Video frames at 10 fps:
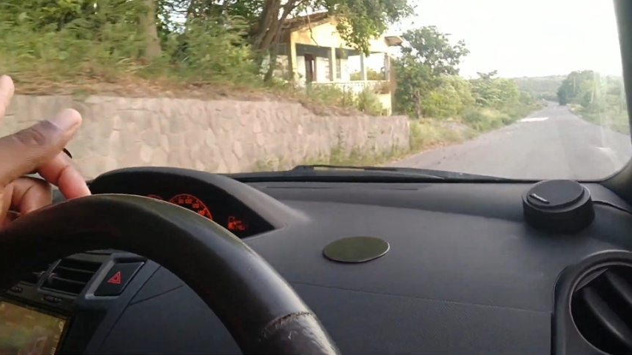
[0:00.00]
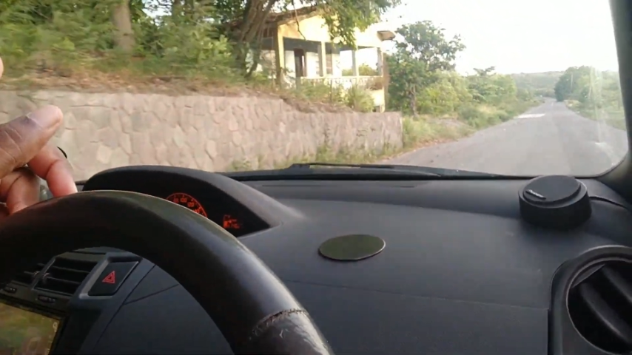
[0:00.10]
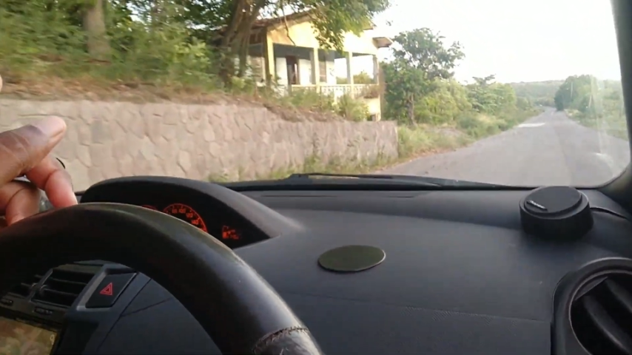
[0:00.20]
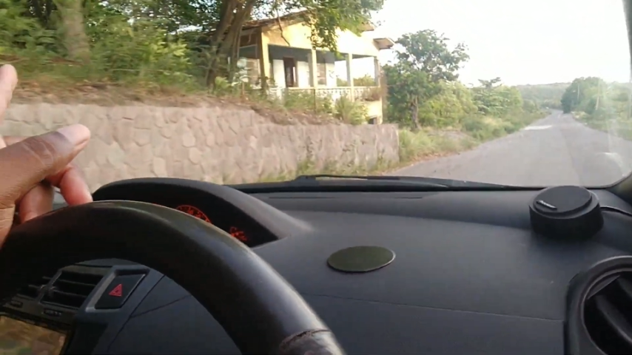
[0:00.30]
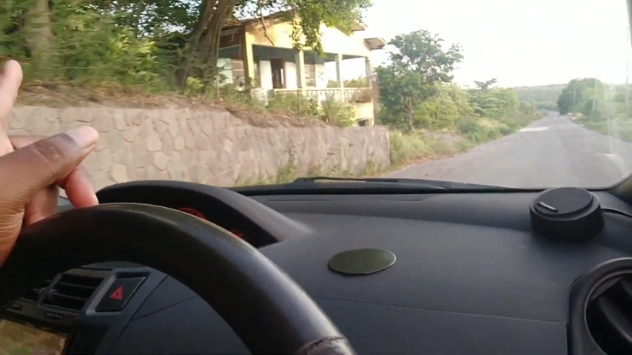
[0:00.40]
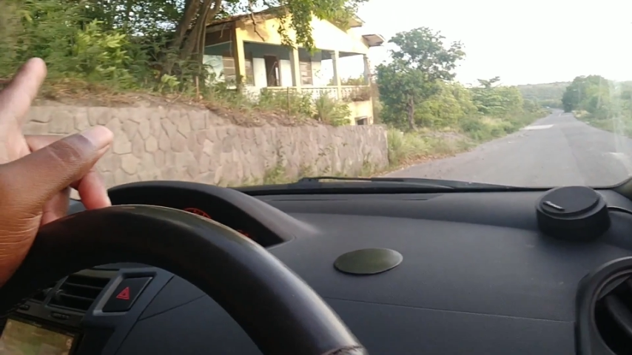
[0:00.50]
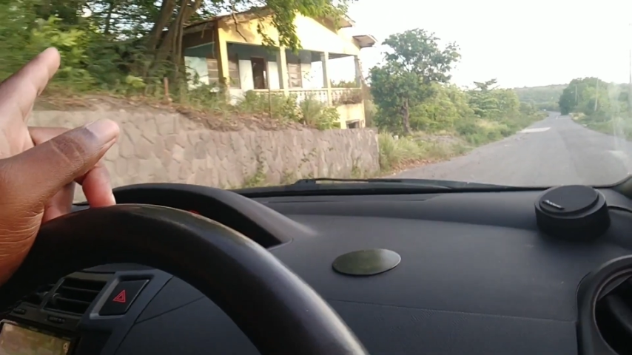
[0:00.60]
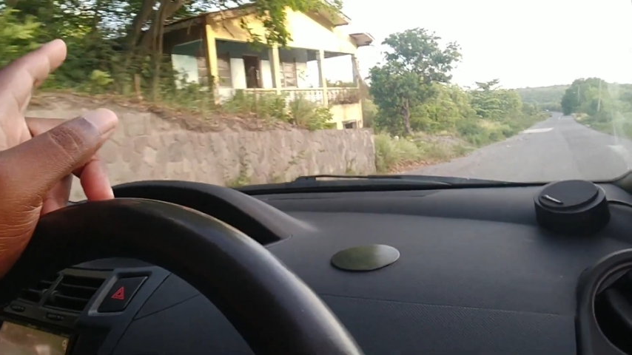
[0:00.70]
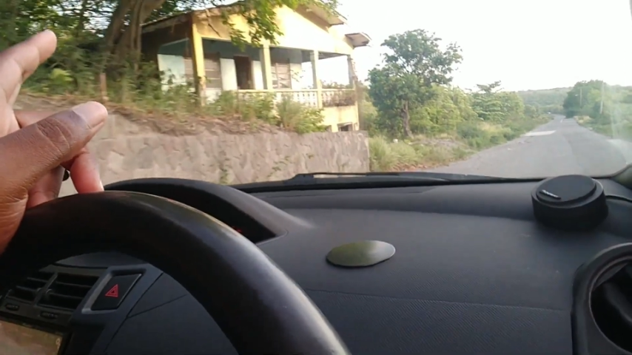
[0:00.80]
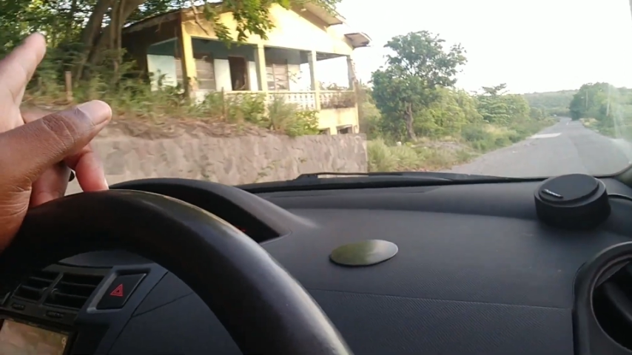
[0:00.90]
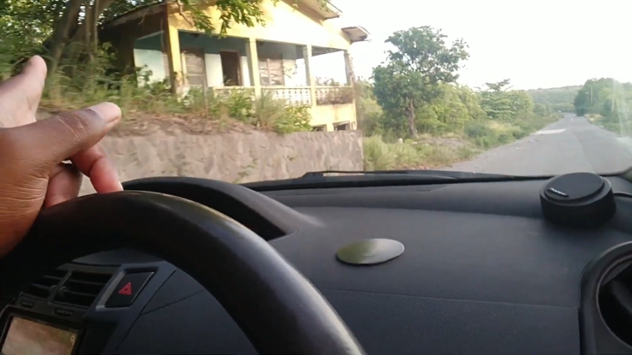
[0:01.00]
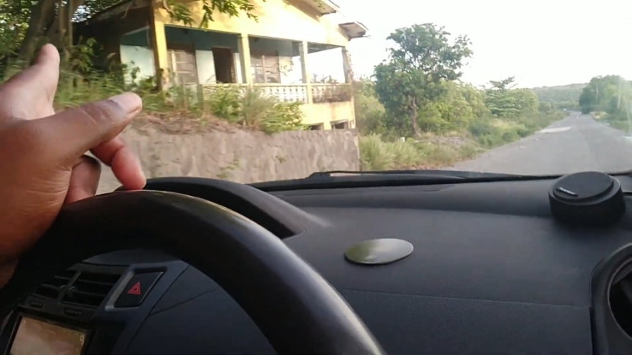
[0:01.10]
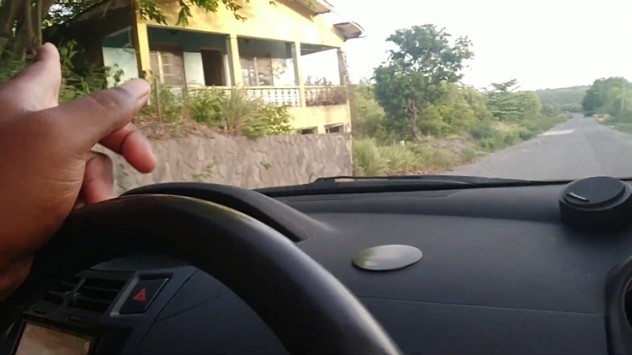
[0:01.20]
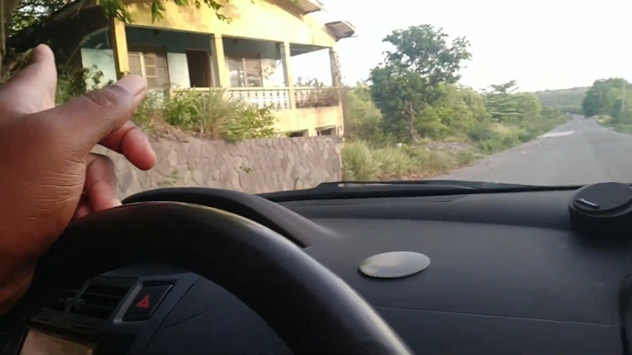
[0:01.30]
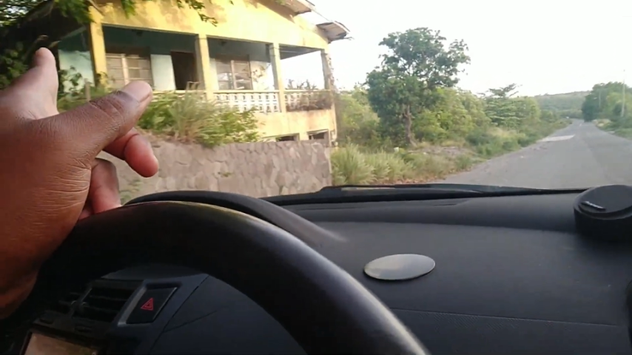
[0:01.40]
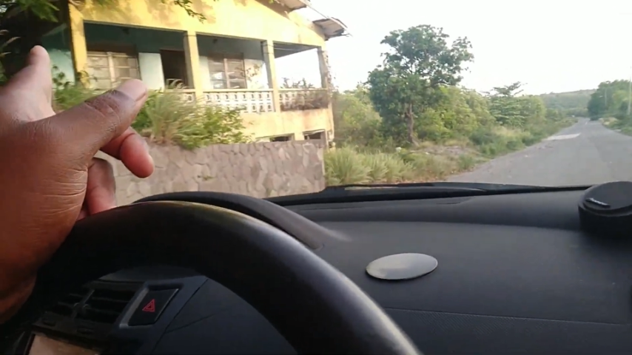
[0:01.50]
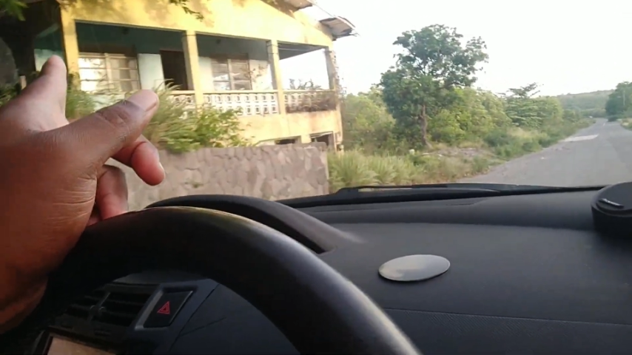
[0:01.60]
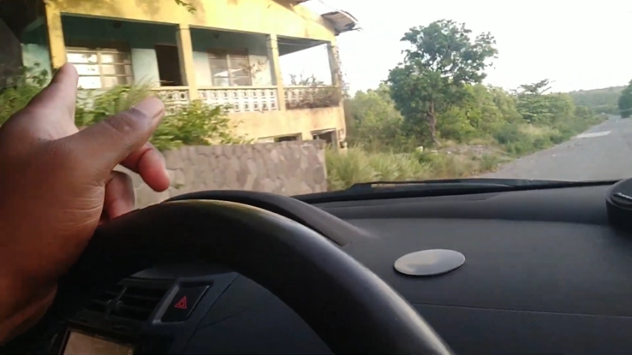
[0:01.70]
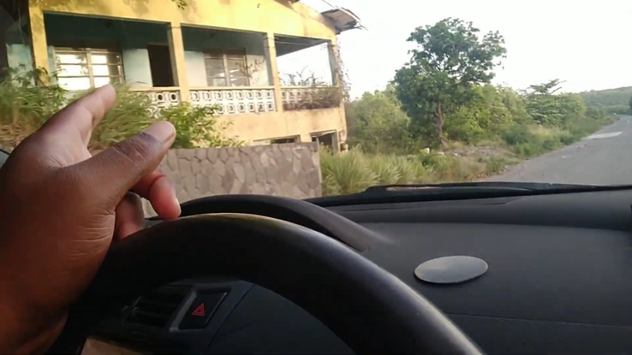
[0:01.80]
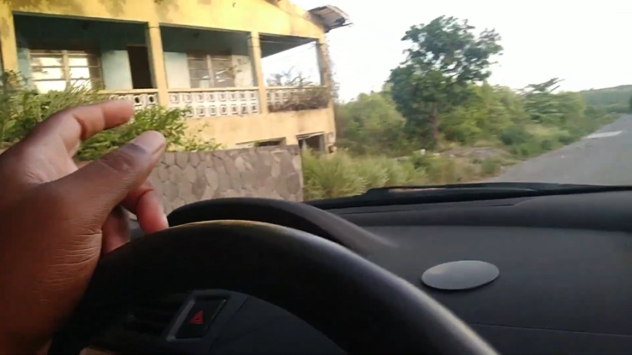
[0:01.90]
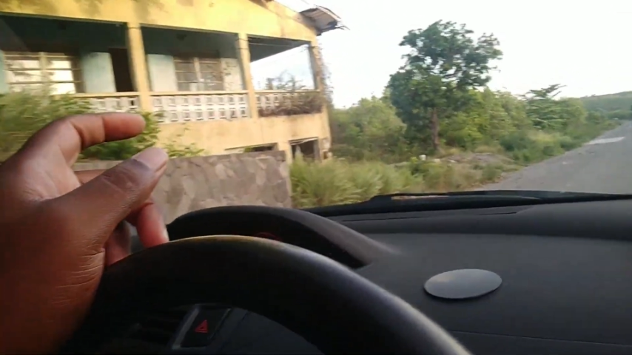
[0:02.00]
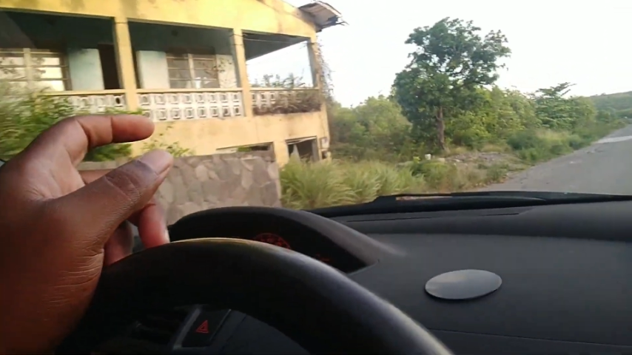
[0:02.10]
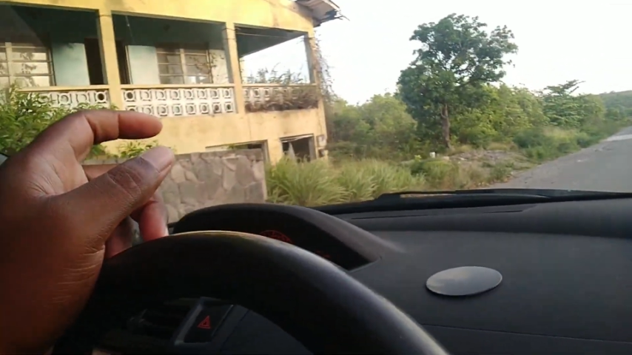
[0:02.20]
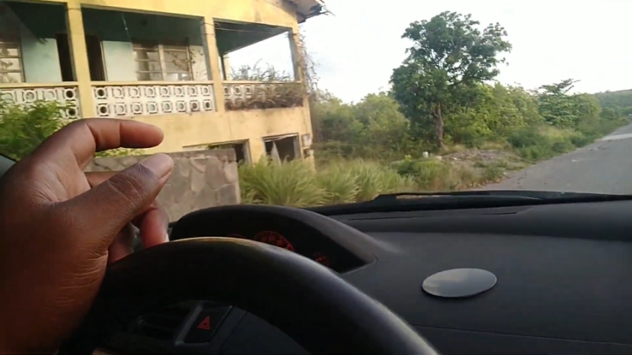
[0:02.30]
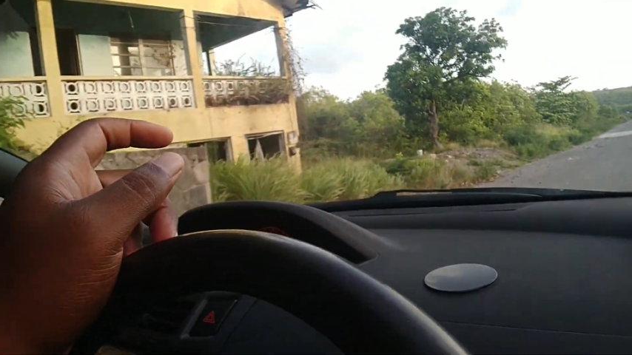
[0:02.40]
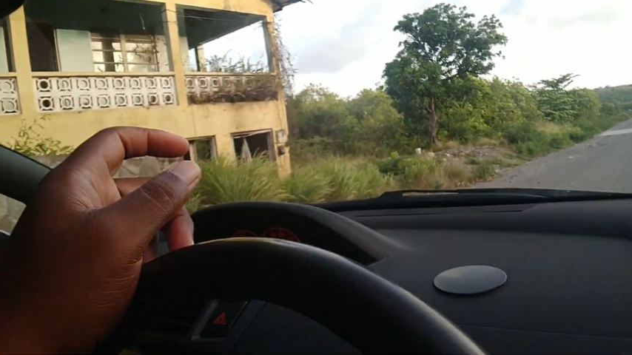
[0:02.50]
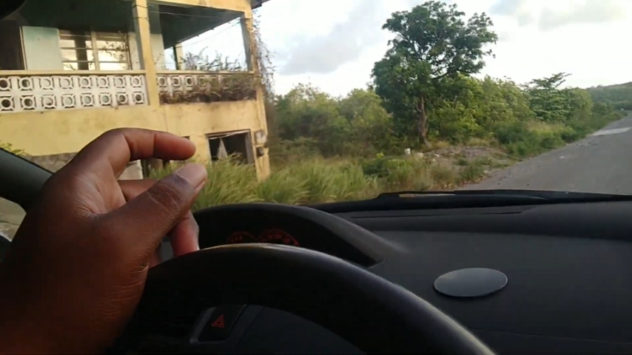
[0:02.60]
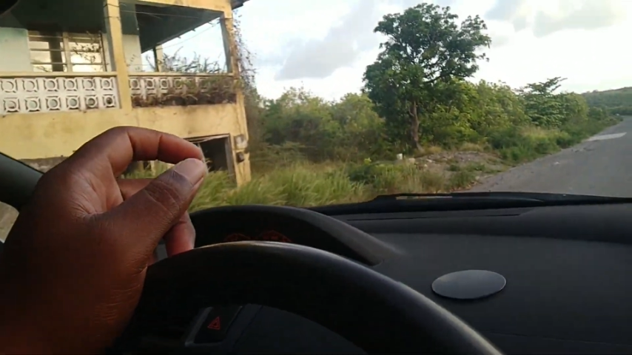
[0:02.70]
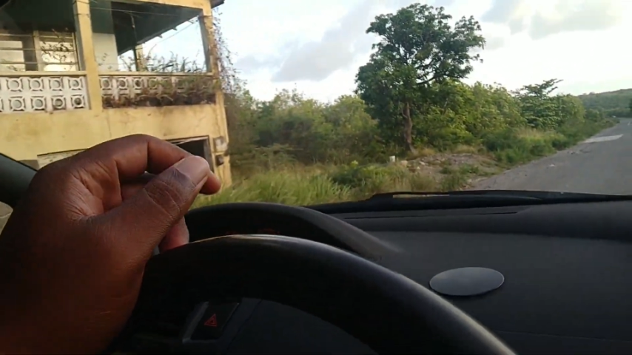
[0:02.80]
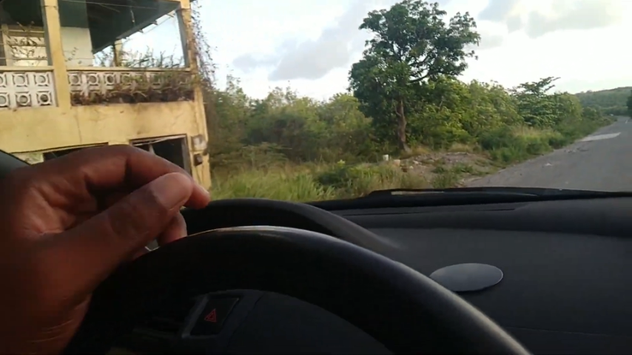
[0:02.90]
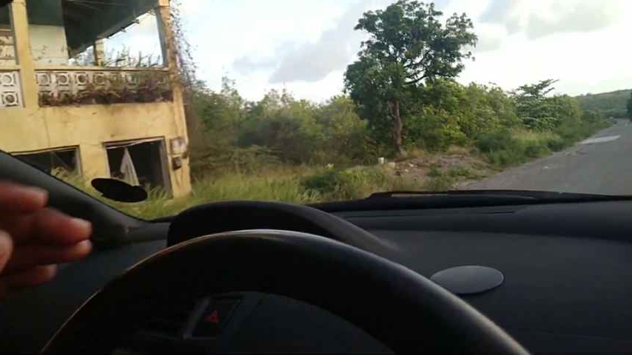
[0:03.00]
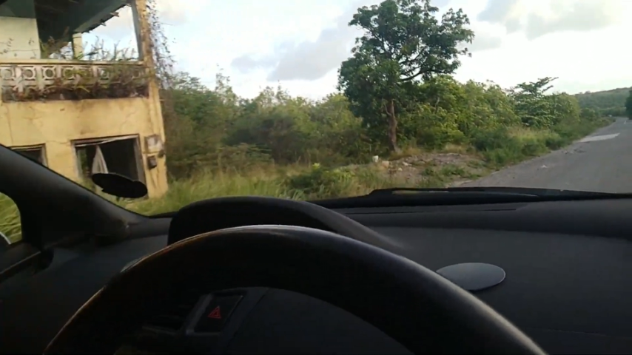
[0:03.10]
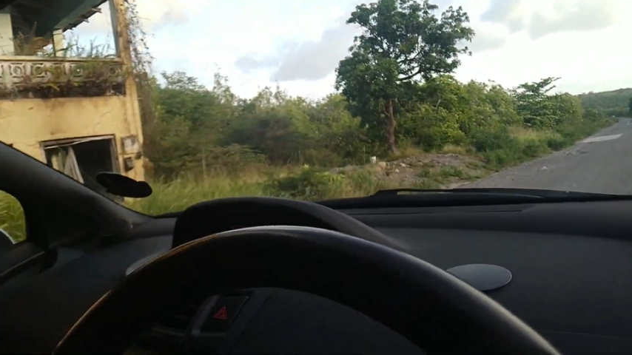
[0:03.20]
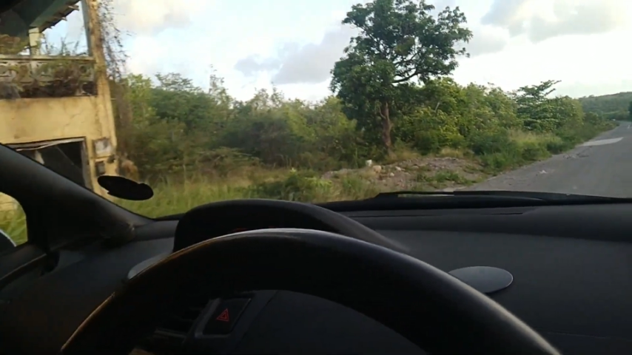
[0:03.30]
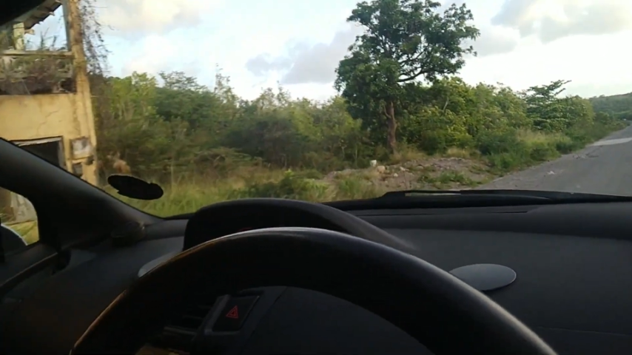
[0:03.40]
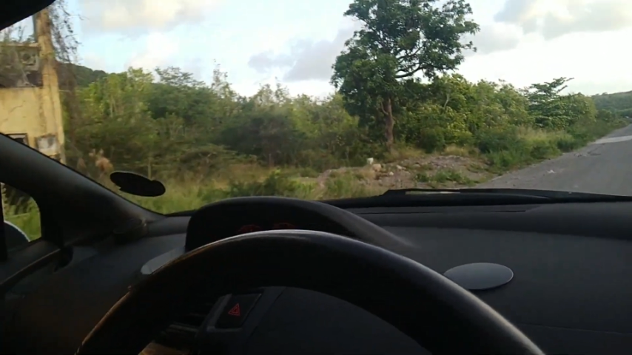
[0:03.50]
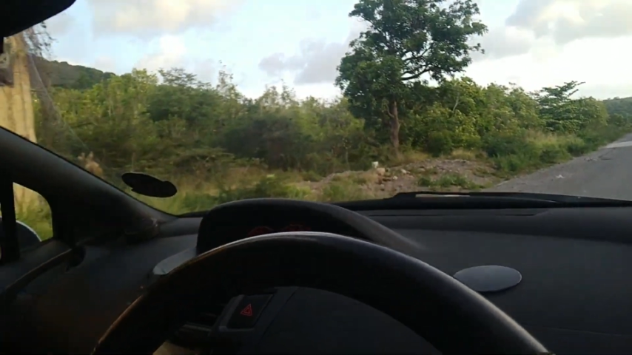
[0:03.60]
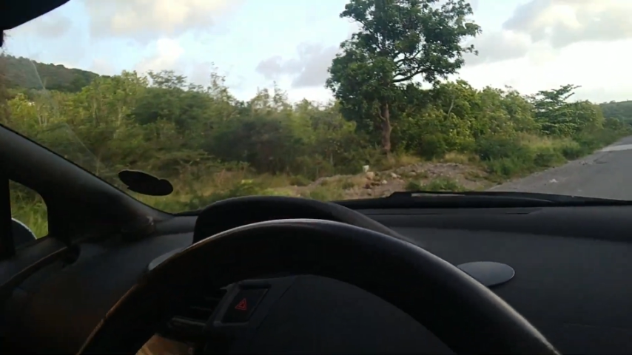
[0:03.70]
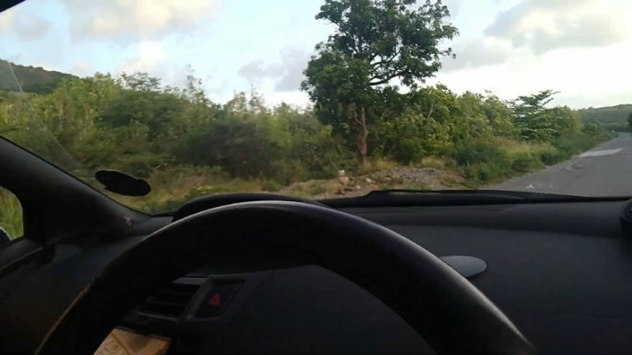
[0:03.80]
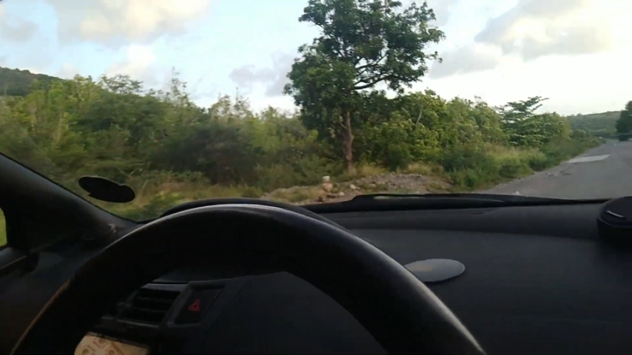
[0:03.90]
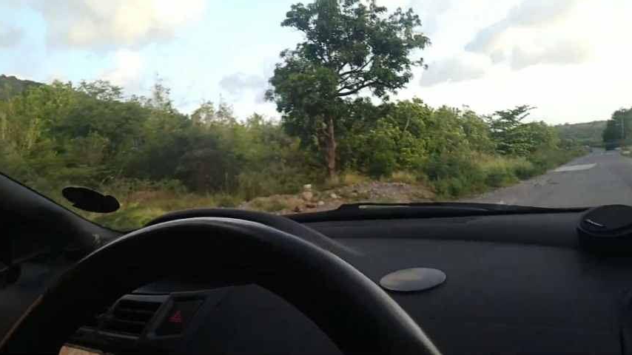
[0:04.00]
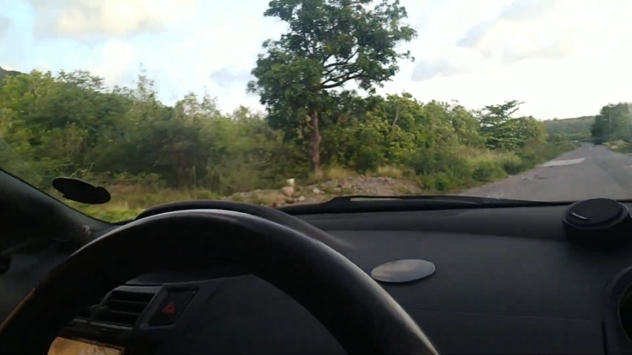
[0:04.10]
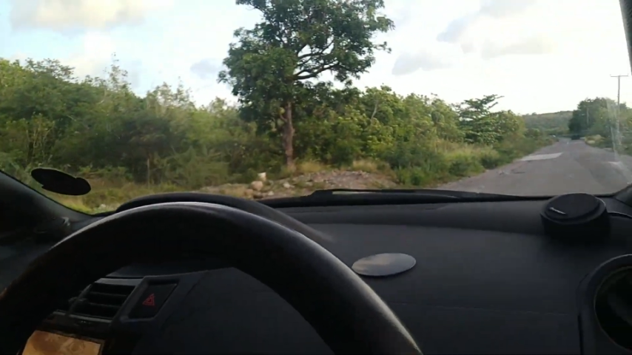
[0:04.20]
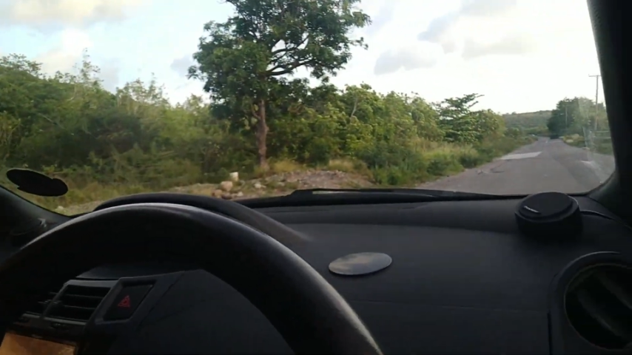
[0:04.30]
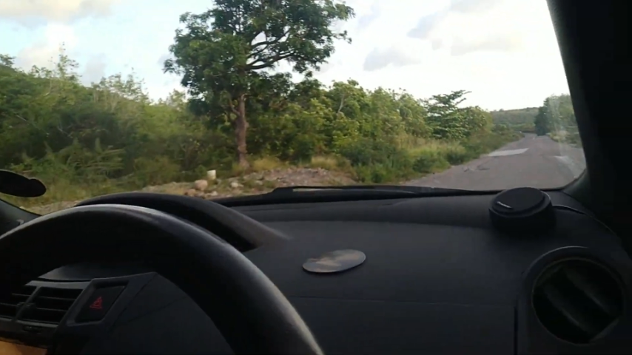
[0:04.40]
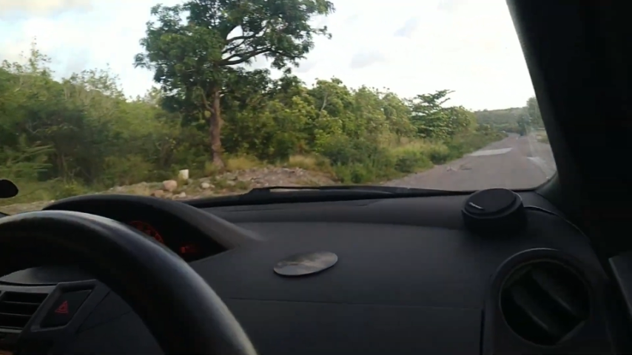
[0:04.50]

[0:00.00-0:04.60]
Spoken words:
(no speaker visible)